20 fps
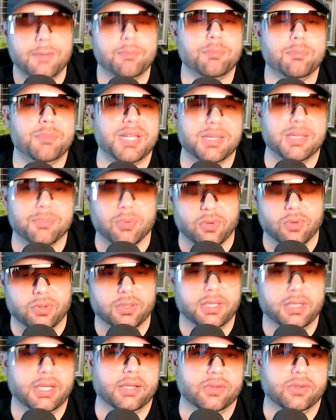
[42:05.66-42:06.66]
people
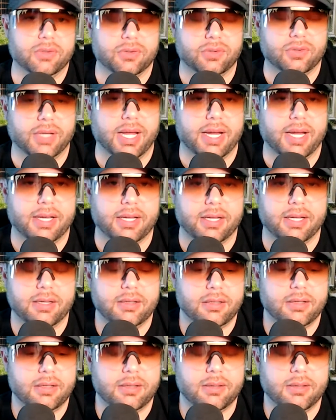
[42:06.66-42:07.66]
in society
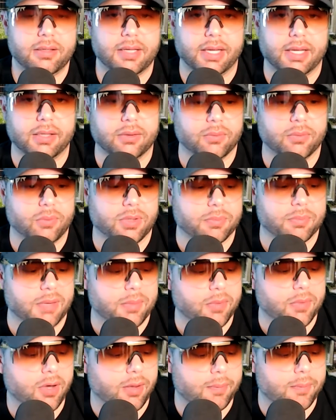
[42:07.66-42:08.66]
with my
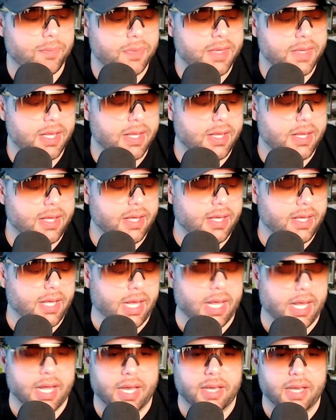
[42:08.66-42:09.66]
mom,
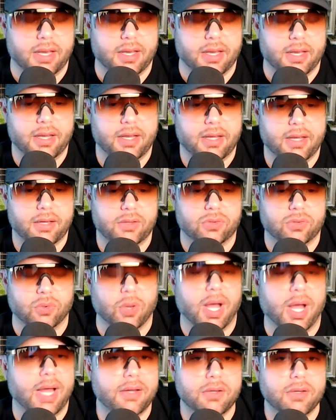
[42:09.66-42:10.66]
and so
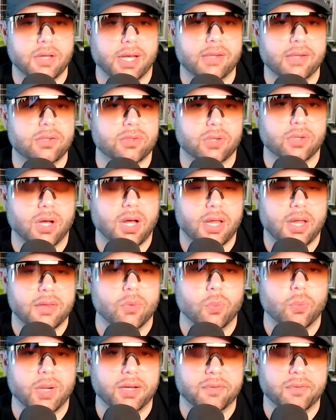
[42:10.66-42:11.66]
I saw the
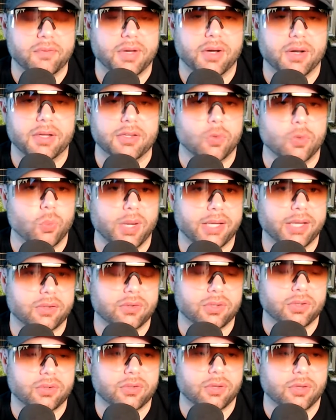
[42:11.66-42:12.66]
welfare and the WIC
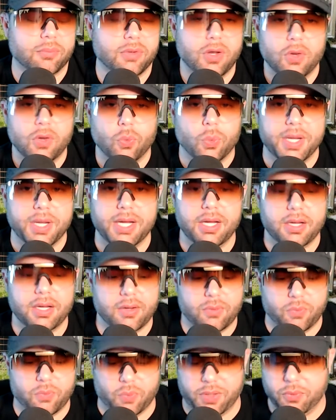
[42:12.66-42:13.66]
system. We
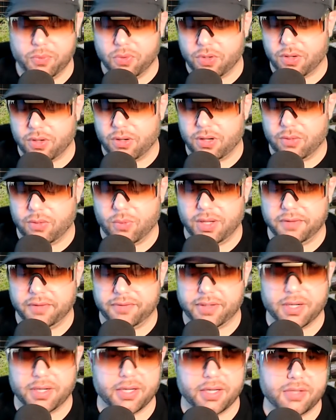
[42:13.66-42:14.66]
were on
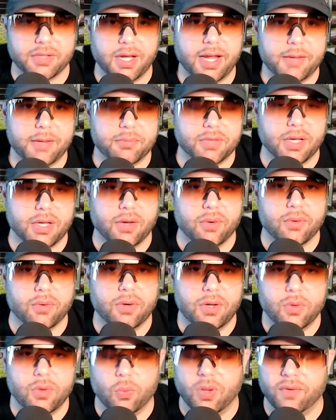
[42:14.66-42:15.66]
welfare at a time, though.
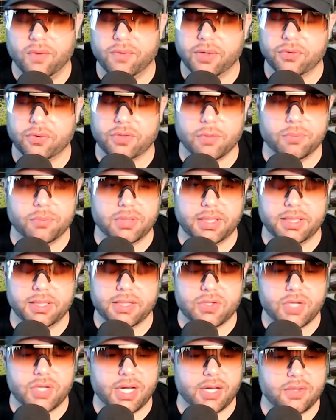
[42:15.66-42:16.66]
Welfare's completely
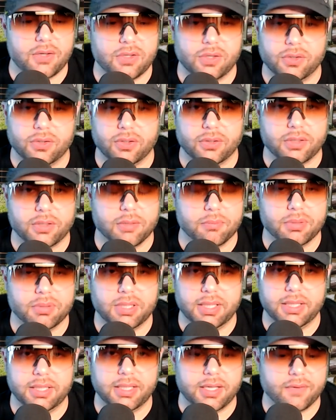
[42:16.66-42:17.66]
changed. It's a
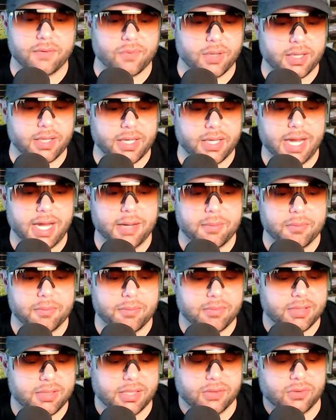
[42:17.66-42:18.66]
completely different game
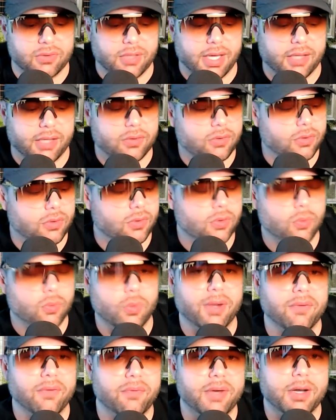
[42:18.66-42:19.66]
these days.
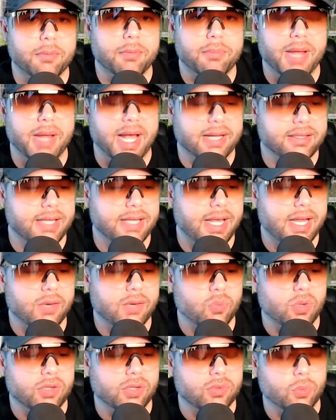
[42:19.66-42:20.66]
Welfare back then
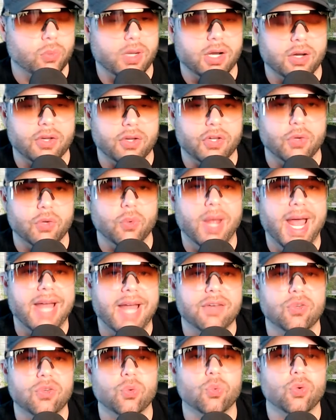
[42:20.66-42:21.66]
was where you
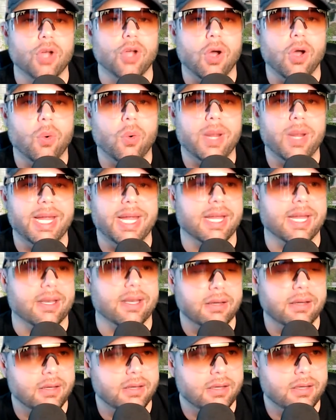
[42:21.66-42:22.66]
had to go in
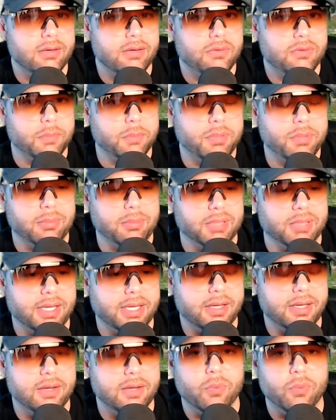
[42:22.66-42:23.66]
to
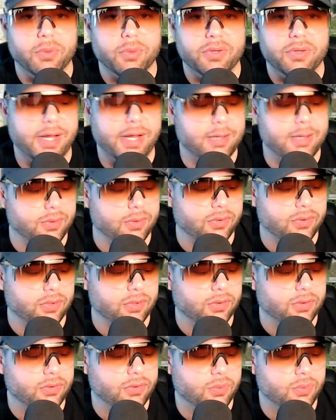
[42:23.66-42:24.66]
public. We went to
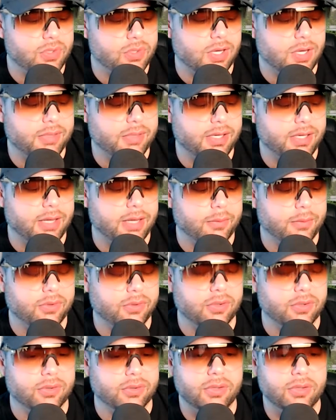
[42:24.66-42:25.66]
Albertsons. We shopped at
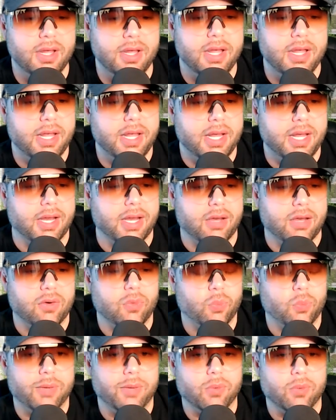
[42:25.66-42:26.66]
Albertsons, and
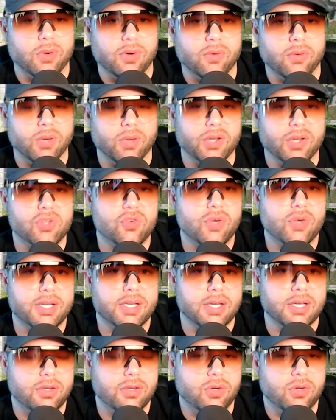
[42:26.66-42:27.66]
we were
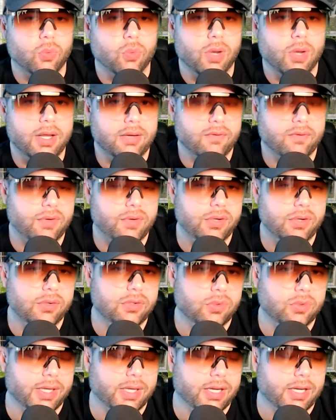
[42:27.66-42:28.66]
restricted to what
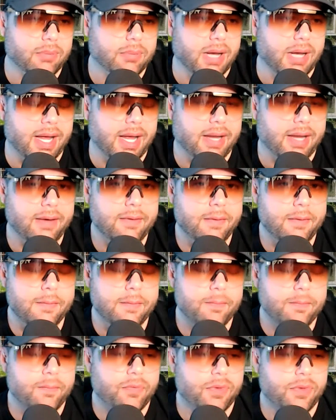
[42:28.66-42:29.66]
foods we could buy.
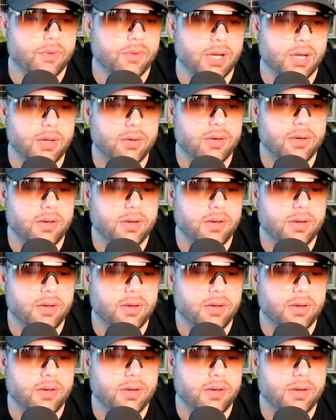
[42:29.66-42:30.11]
Right?